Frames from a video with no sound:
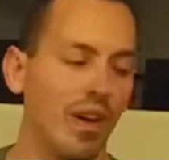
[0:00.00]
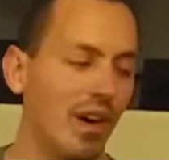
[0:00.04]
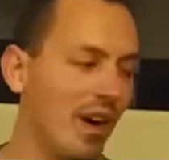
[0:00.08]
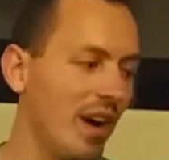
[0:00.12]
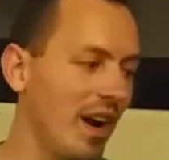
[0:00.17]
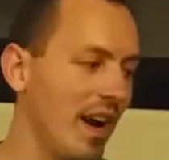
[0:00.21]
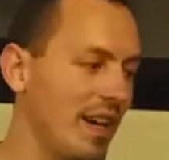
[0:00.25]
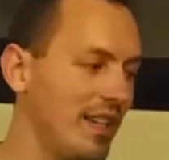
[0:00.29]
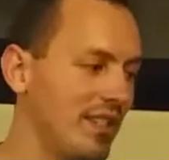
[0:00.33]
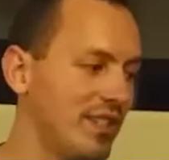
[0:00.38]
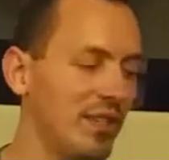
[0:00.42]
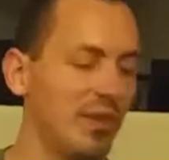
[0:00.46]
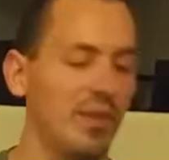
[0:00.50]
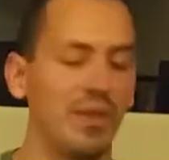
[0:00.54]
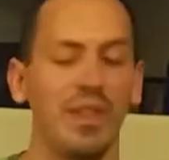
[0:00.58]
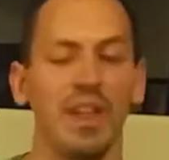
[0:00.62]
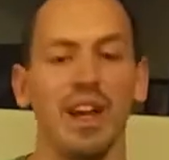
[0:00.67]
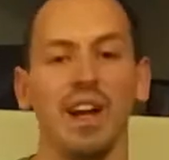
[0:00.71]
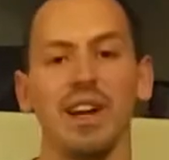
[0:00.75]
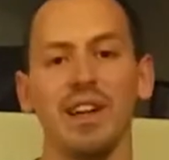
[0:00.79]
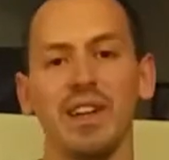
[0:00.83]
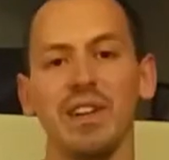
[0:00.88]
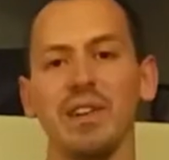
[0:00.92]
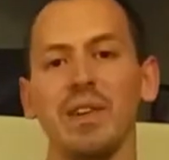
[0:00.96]
Alright, so
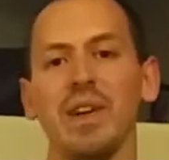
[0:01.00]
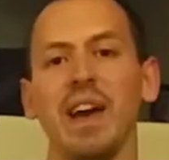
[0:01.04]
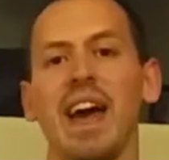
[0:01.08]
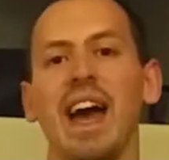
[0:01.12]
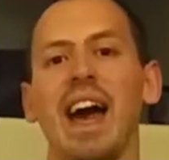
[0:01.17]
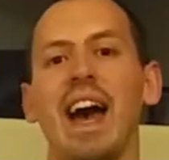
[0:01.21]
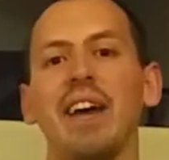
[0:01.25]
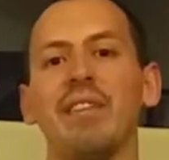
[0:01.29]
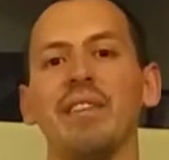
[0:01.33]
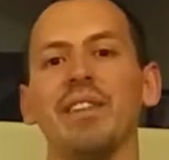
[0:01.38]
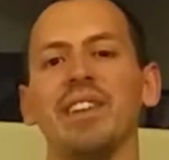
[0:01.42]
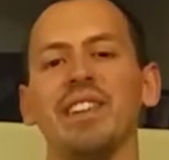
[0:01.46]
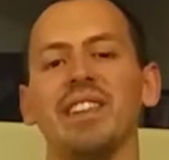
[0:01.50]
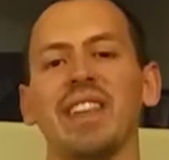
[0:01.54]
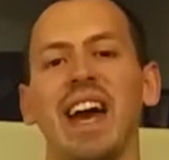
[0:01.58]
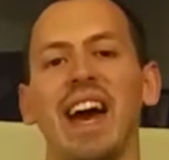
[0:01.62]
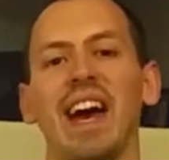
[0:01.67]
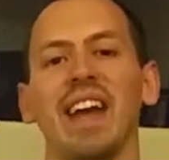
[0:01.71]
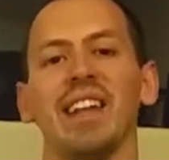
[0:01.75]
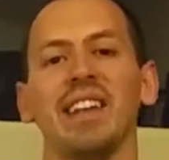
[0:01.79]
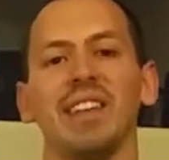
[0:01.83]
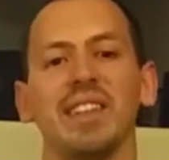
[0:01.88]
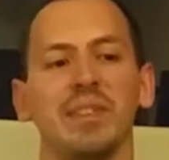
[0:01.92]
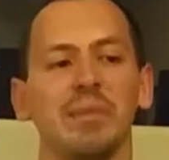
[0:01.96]
there you have it.
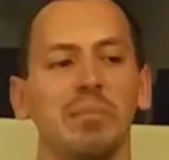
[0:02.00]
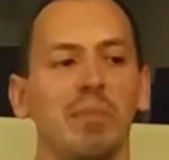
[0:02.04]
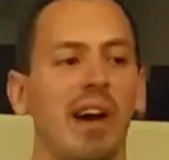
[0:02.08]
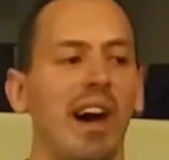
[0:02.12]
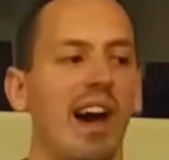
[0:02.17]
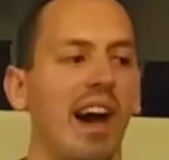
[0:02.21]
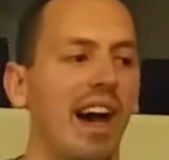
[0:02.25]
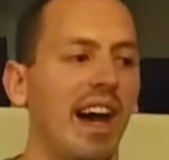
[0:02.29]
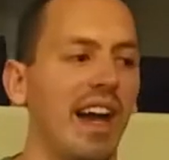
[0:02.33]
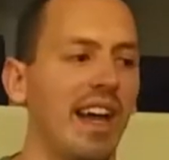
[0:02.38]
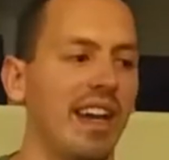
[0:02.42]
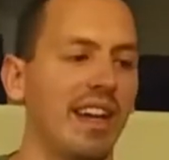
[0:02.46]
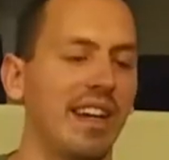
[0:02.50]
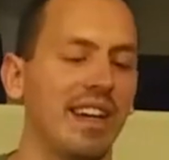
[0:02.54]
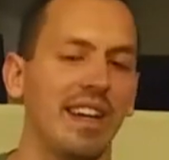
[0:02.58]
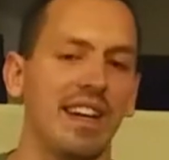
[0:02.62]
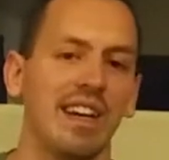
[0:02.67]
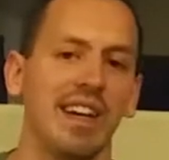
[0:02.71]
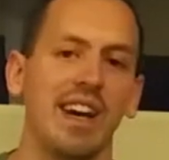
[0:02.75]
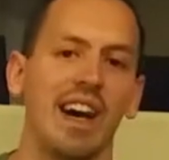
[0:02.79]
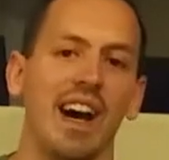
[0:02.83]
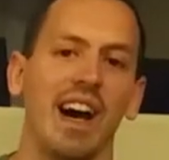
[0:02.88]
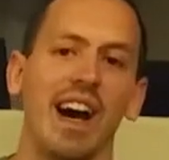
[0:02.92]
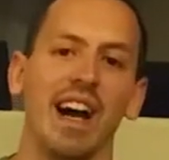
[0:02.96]
That is my
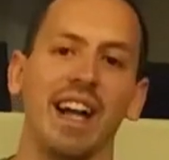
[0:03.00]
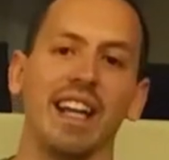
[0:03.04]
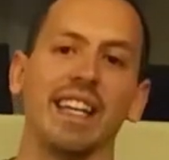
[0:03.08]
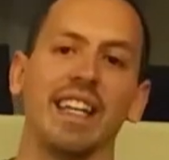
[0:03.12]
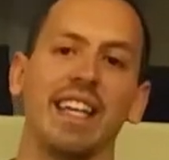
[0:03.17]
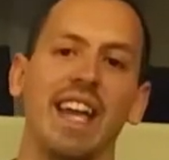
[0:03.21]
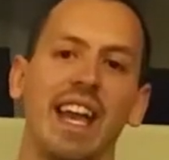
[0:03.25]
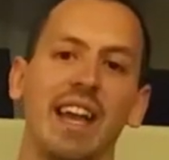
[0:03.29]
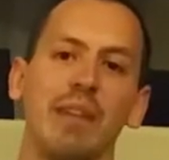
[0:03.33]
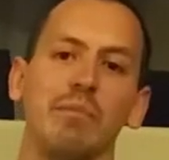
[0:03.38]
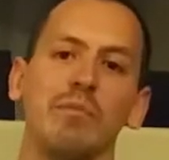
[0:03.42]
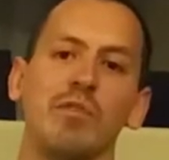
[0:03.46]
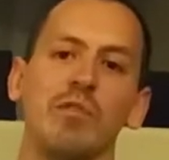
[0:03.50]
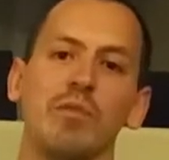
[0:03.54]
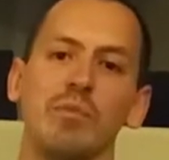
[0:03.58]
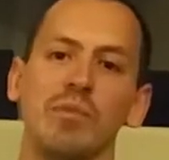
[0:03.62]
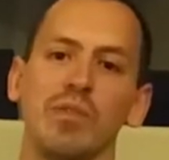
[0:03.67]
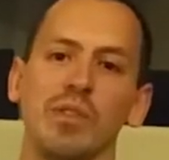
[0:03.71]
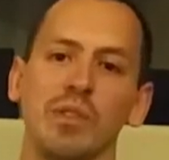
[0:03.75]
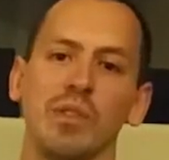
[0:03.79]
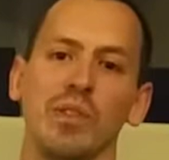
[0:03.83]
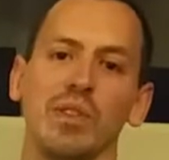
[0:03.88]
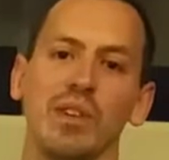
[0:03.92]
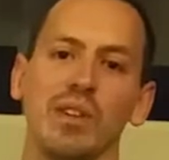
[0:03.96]
game room
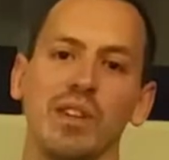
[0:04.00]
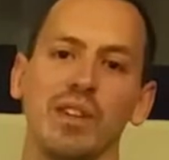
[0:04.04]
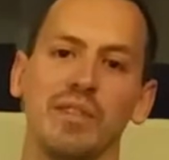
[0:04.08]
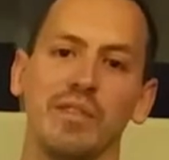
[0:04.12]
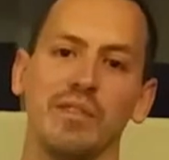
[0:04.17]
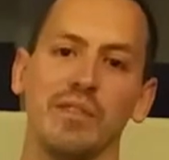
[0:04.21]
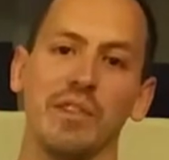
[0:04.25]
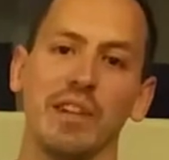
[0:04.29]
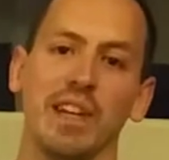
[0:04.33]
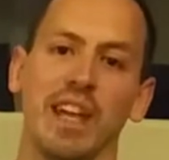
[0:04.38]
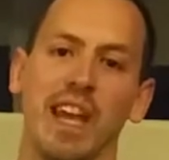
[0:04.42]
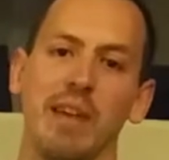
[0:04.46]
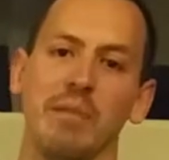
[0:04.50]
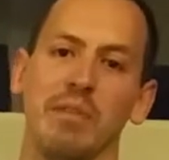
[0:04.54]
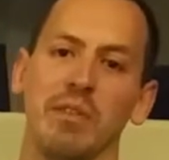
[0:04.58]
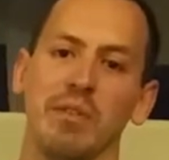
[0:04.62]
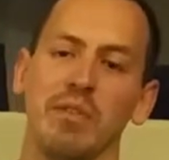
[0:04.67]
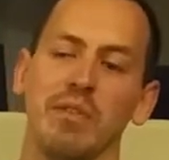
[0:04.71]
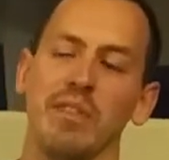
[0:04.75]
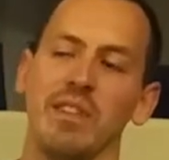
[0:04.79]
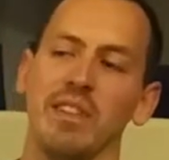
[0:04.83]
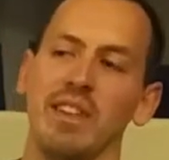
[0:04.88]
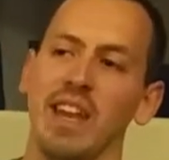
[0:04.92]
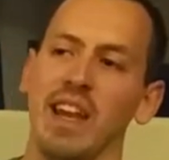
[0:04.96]
tour for Gaming
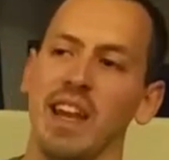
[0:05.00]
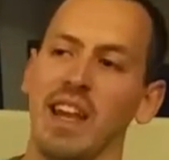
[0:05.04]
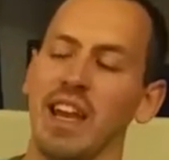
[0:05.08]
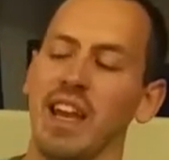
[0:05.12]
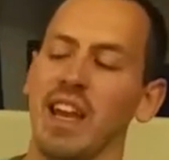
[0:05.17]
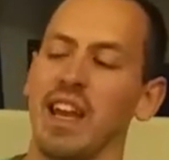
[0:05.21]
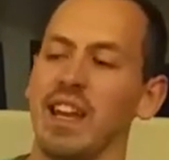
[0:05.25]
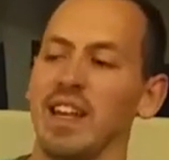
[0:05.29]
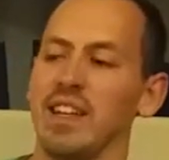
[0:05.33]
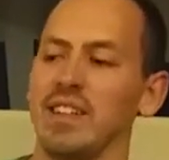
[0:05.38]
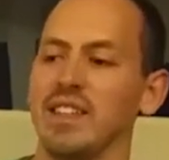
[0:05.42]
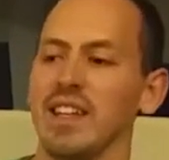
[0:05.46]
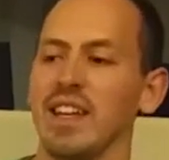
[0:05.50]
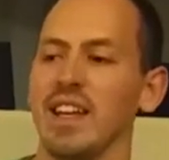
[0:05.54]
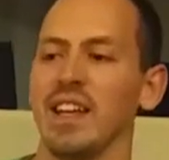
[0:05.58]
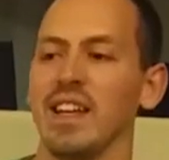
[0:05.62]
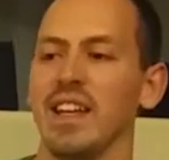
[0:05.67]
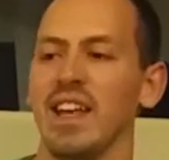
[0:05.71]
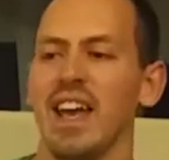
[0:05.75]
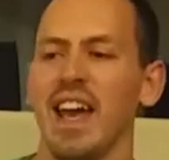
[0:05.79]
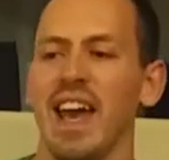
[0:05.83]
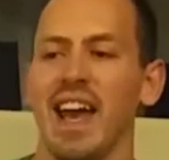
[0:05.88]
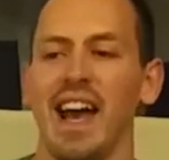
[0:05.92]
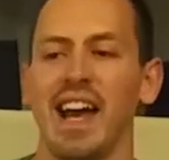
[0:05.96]
Through the Decades. And
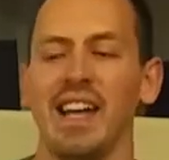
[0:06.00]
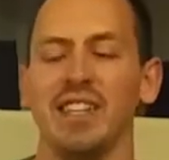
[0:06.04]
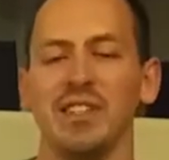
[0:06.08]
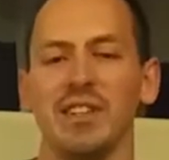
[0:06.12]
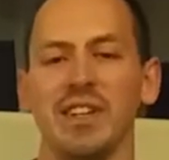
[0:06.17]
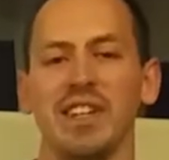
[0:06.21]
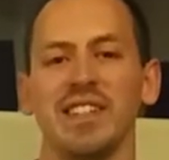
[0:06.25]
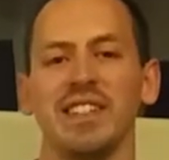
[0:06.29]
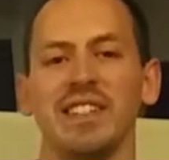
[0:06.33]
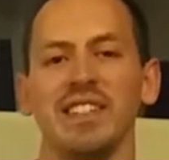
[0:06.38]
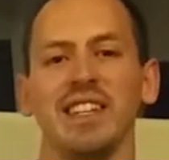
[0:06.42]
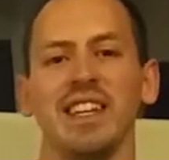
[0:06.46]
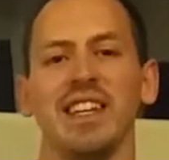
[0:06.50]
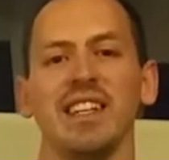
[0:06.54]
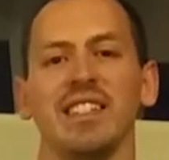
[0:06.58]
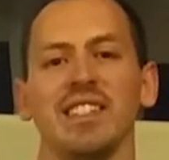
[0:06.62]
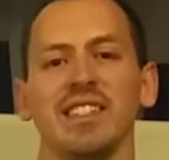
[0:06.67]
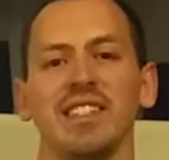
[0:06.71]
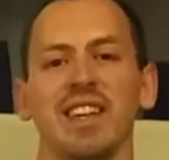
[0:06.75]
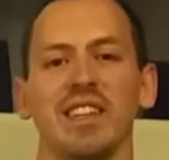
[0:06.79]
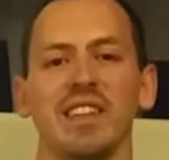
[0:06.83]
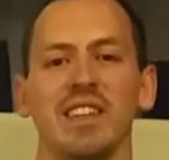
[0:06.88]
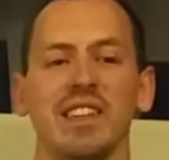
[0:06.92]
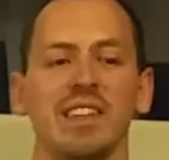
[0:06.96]
as you can see, it's
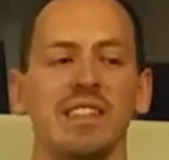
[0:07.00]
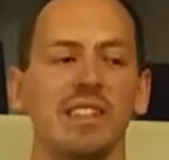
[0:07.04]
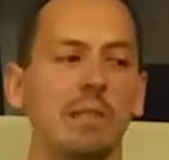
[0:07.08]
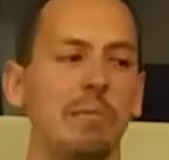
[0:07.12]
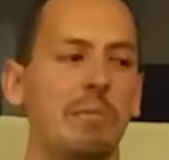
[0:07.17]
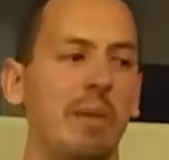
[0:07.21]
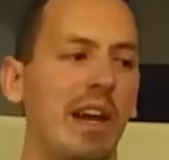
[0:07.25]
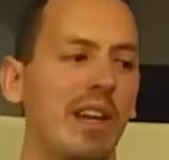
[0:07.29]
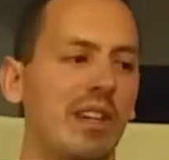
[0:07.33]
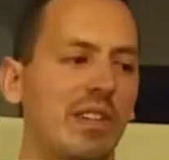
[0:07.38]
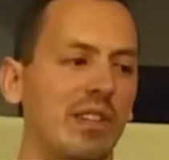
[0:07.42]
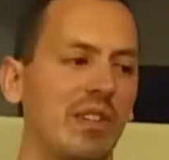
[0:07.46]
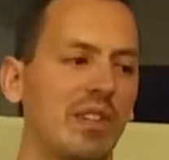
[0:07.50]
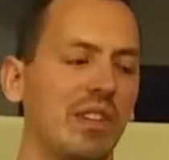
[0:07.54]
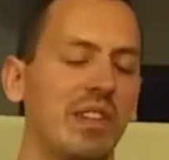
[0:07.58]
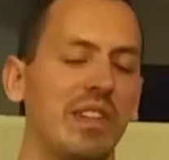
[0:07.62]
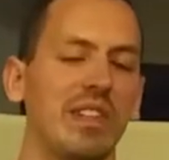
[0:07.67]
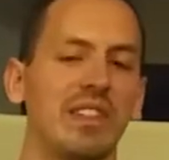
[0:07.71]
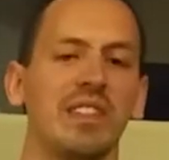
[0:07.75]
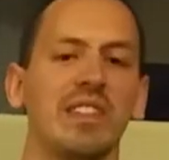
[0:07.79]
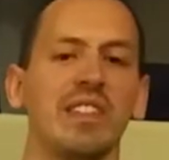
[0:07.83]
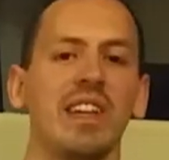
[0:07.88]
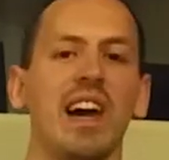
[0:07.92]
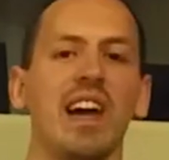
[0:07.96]
nothing special.
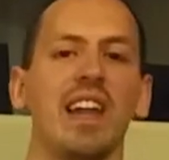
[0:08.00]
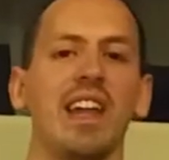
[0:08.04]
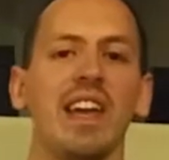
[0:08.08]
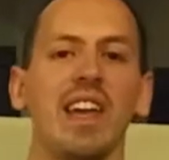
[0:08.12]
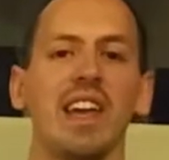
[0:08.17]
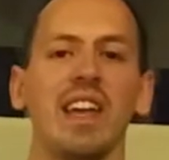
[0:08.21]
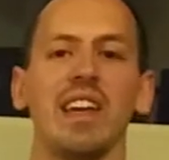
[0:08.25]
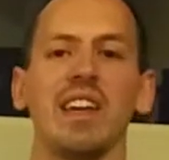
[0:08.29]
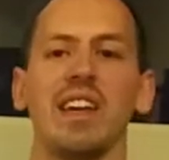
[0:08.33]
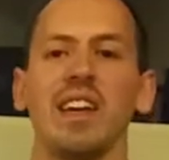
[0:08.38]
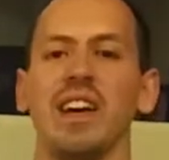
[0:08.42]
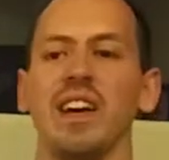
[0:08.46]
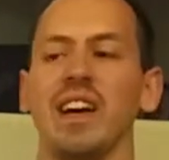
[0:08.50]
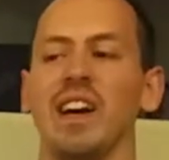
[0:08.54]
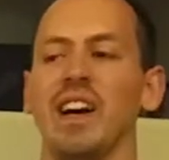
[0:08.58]
It's not a